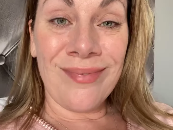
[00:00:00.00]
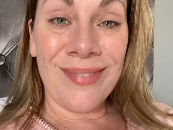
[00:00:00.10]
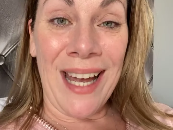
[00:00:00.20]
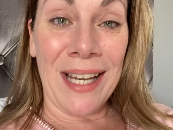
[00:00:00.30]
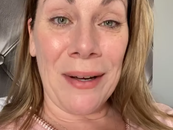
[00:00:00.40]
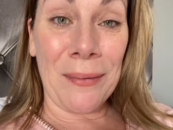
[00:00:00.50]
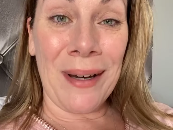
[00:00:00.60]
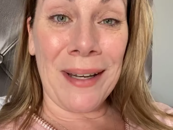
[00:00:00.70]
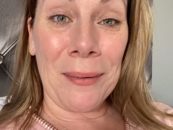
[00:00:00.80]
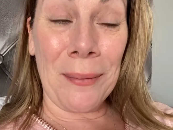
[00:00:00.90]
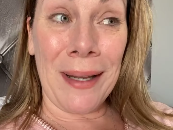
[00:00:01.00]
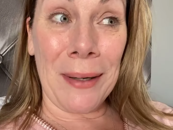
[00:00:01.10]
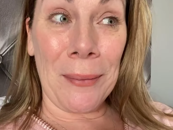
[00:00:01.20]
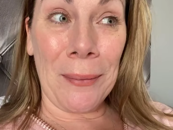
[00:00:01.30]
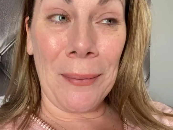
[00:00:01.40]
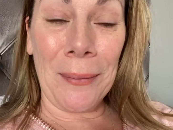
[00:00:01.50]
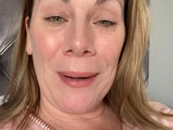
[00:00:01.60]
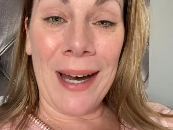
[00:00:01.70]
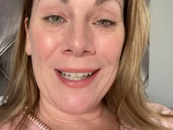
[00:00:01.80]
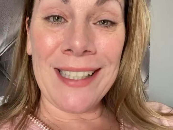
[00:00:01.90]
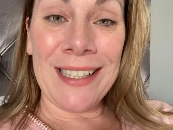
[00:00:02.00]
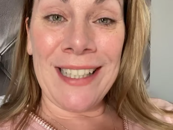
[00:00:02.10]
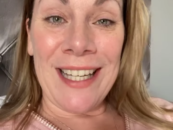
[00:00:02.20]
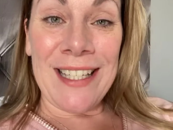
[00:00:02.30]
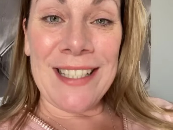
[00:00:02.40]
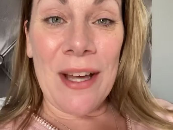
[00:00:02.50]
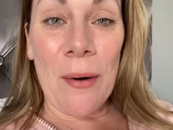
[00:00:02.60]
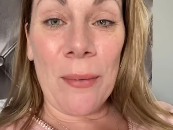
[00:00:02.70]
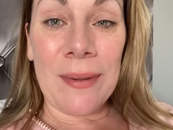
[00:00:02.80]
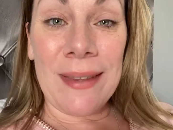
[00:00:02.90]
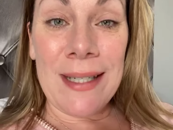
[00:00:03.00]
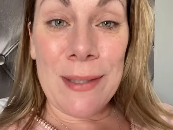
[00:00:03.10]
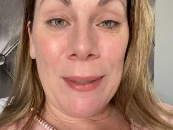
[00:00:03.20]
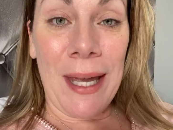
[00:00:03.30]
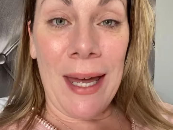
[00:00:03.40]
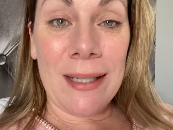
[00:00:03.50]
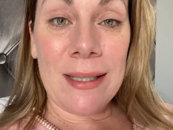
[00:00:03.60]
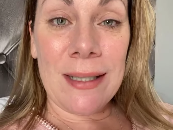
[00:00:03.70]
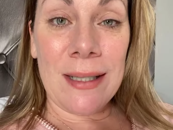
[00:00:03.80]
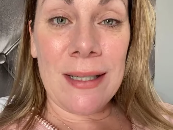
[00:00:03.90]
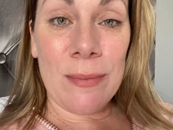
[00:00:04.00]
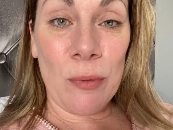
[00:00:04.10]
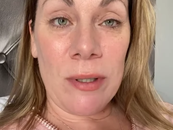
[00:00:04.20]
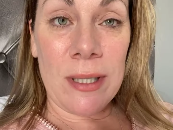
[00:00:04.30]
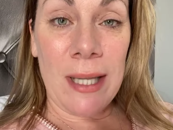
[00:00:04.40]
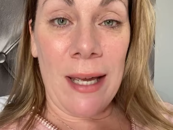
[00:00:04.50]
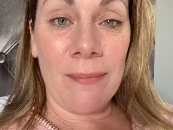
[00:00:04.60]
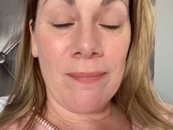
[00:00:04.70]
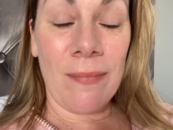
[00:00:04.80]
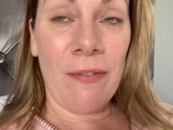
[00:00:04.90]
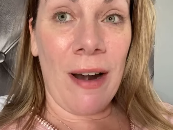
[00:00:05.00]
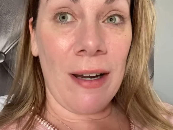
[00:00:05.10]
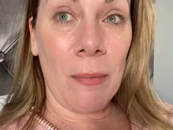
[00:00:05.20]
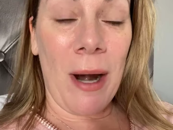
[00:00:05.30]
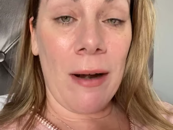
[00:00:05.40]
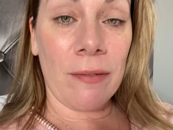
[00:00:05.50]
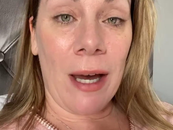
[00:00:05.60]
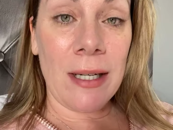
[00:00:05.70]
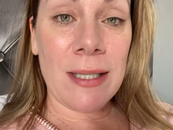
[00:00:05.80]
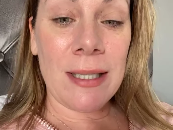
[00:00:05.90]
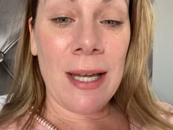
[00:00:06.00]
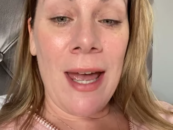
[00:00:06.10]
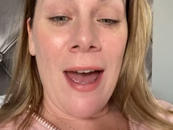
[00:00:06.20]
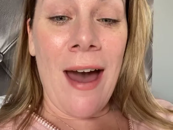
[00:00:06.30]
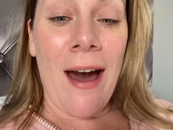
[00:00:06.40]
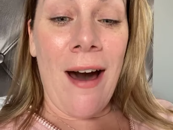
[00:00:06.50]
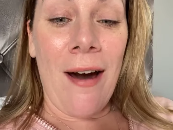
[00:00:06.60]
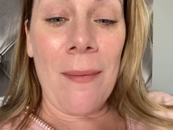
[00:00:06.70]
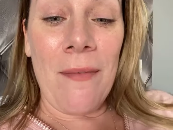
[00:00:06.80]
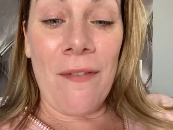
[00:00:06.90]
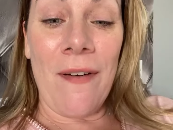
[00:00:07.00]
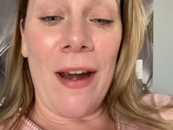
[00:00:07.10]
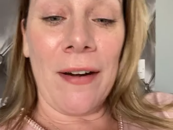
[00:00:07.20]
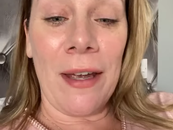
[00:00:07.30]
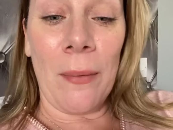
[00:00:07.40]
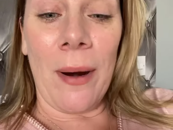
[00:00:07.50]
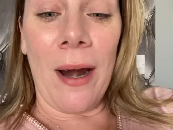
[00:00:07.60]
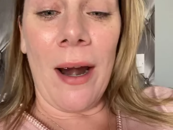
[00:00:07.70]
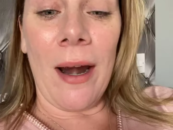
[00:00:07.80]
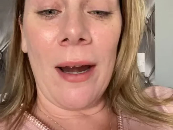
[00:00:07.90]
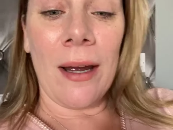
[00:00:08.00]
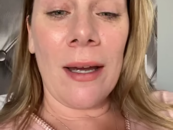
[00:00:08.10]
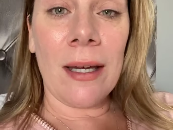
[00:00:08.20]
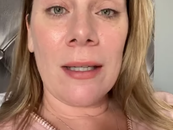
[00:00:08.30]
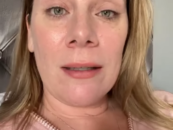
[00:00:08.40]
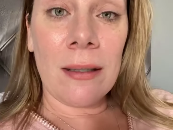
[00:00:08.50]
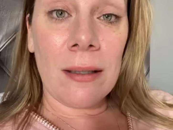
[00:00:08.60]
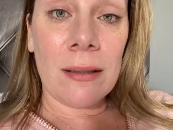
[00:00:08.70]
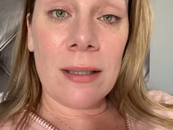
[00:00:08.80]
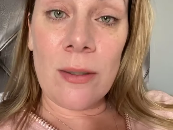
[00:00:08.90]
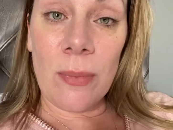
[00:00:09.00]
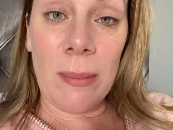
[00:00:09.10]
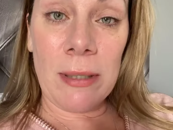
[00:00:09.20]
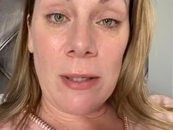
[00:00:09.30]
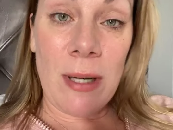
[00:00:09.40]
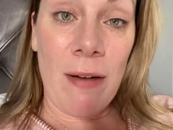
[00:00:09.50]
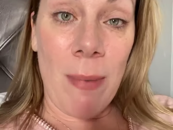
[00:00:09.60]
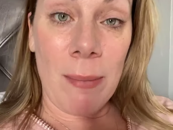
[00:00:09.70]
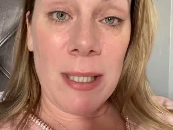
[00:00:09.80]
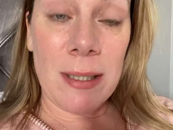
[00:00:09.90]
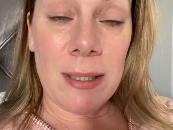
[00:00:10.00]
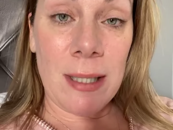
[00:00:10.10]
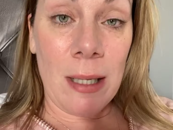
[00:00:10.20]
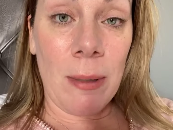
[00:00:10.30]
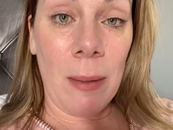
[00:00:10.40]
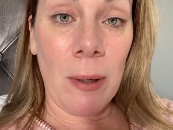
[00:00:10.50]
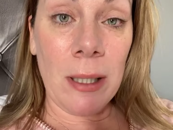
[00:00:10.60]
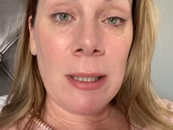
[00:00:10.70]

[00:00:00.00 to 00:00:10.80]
Hello, hello, hello. So, this weekend is Mother's Day. Very aware of that. I'm very aware that some people don't have mummies to celebrate with.